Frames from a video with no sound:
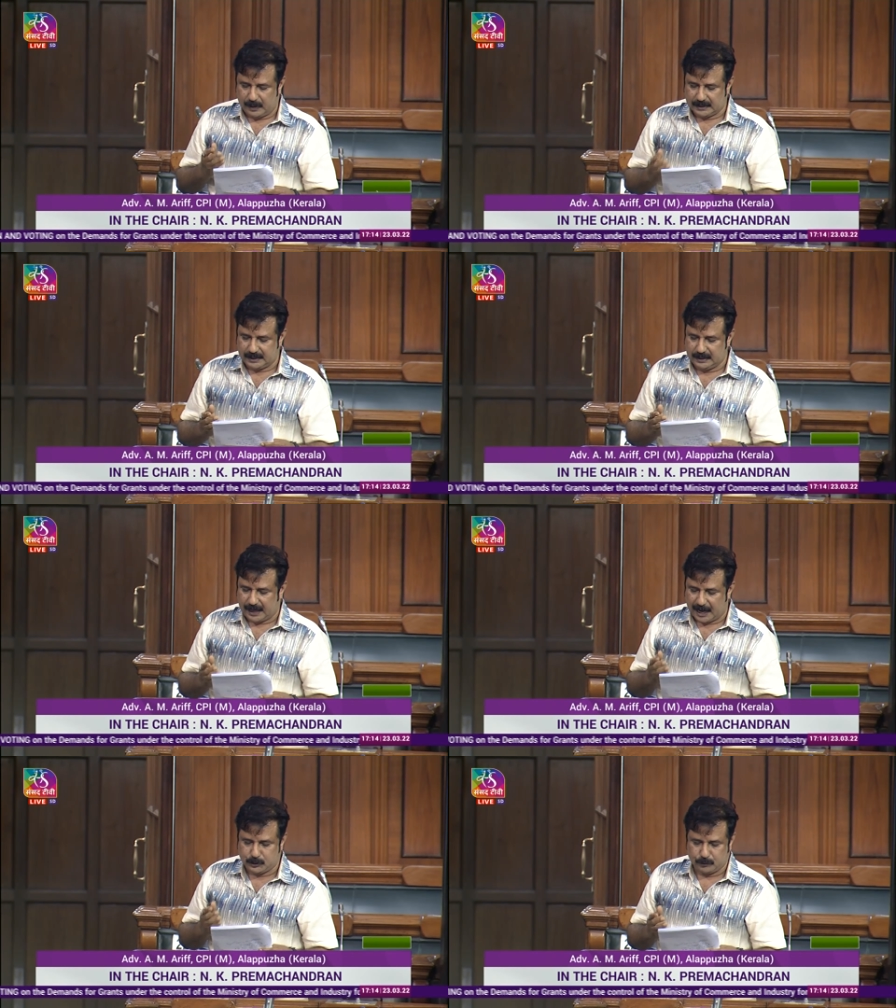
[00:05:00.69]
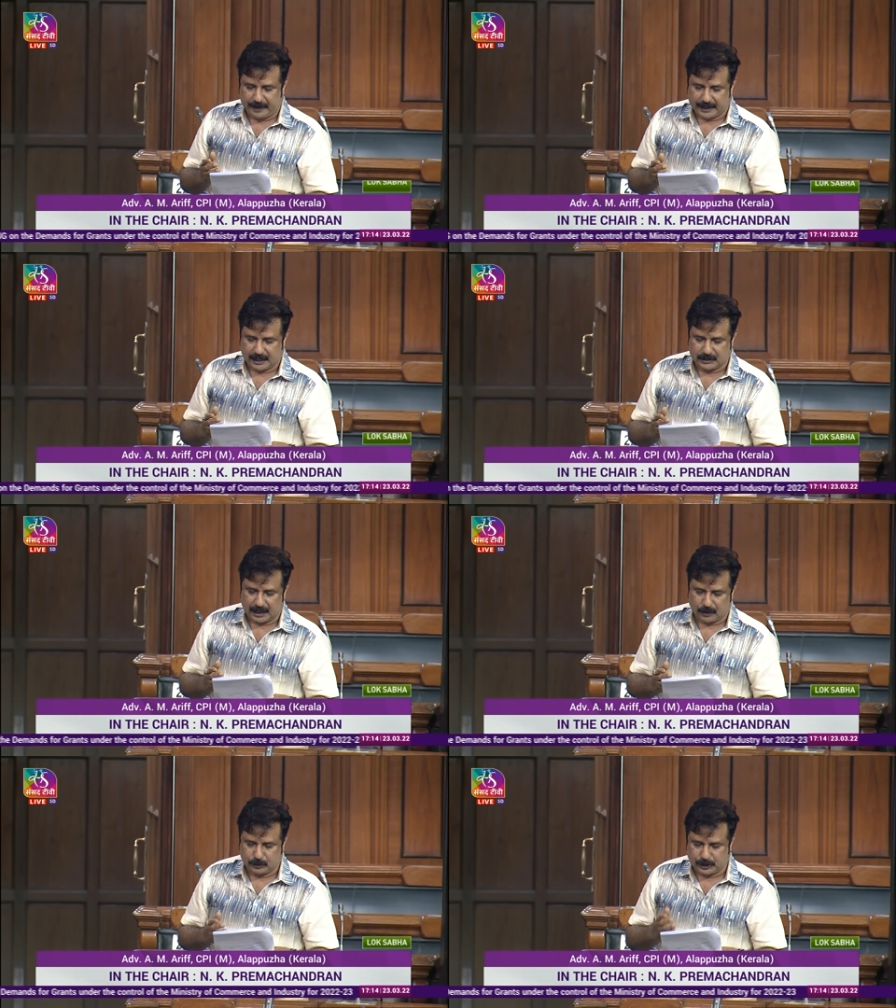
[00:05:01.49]
work in cashew factories
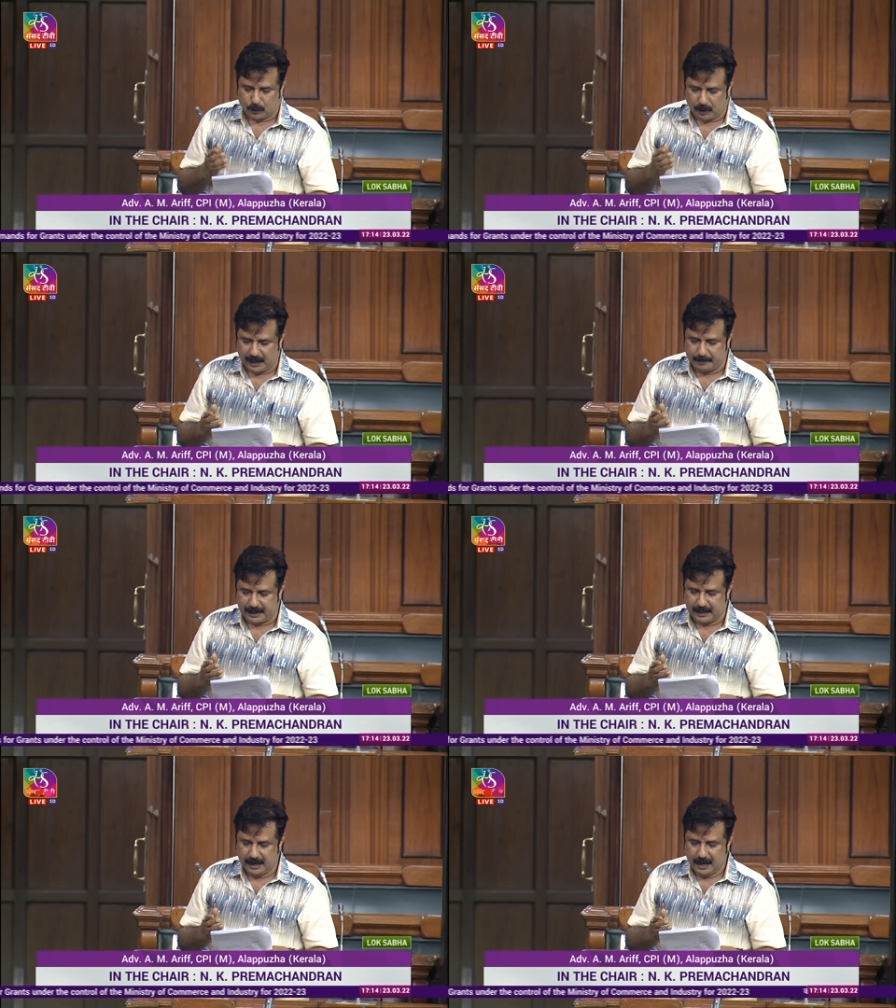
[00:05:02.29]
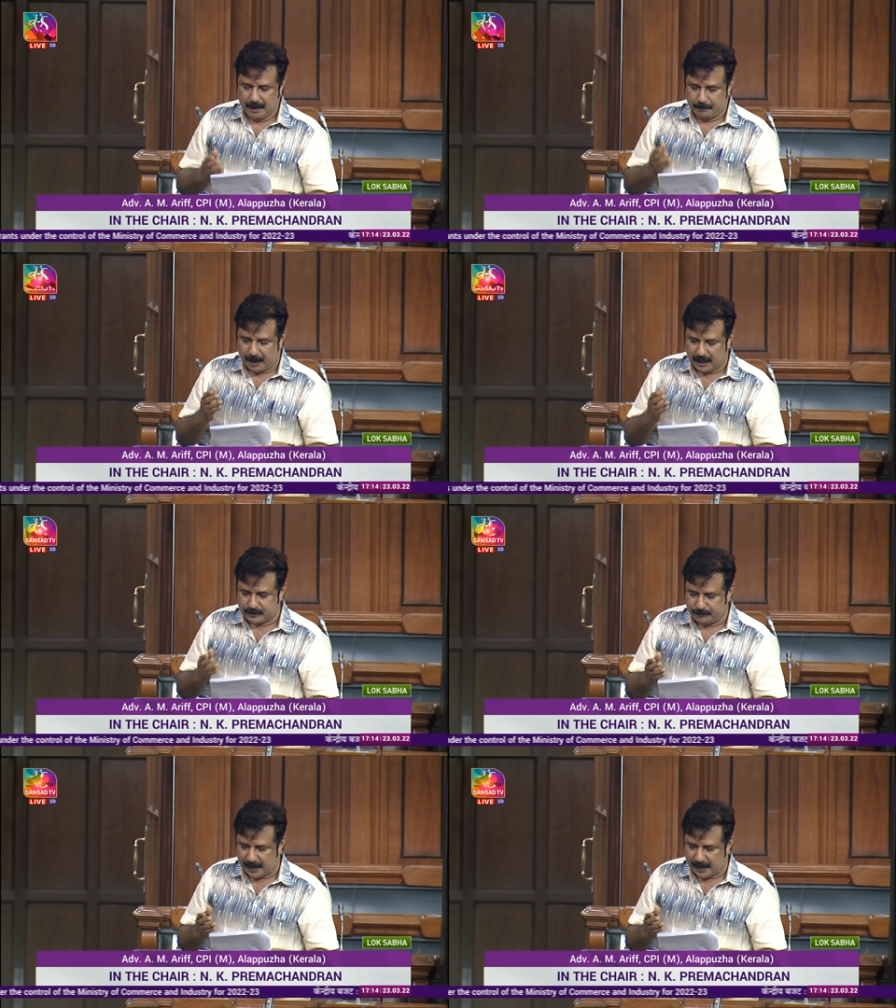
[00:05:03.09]
across the Kollam and parts of